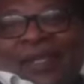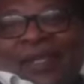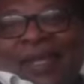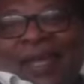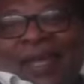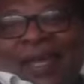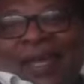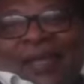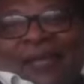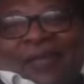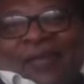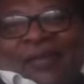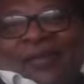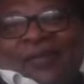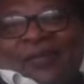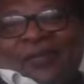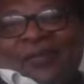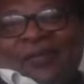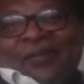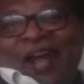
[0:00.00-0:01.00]

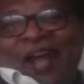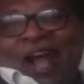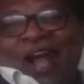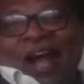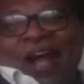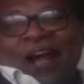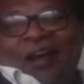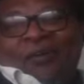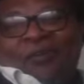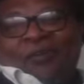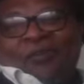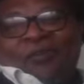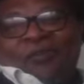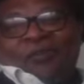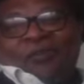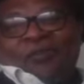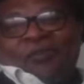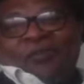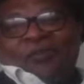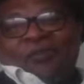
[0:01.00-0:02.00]
And how,
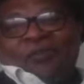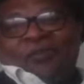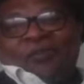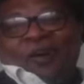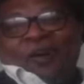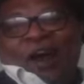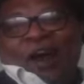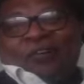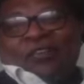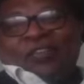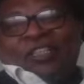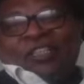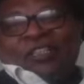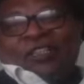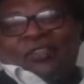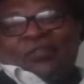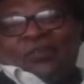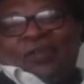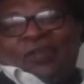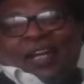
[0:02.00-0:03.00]
how
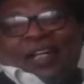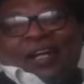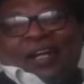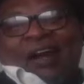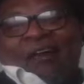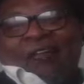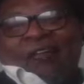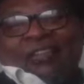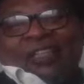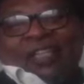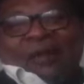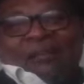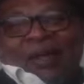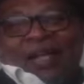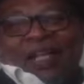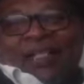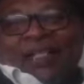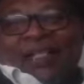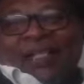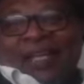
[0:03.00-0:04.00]
did you encounter
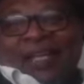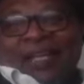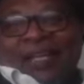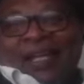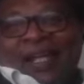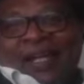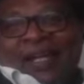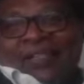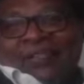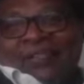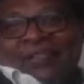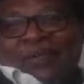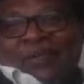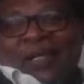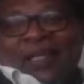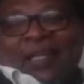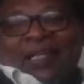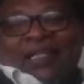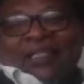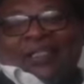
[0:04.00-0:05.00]
Mandela to
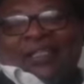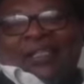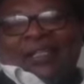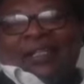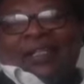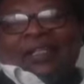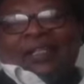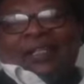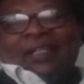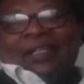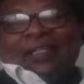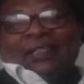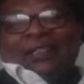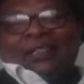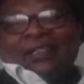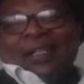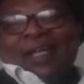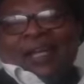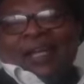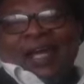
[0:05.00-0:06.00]
an extent that
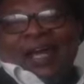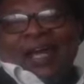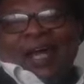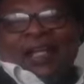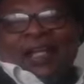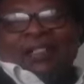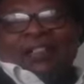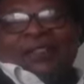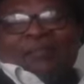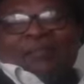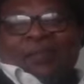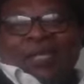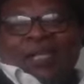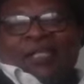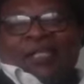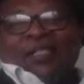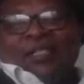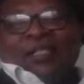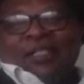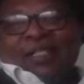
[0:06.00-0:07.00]

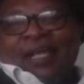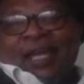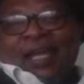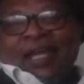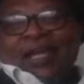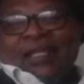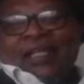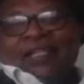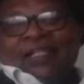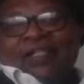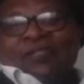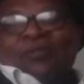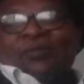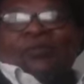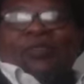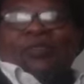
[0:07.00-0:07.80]
ultimately then you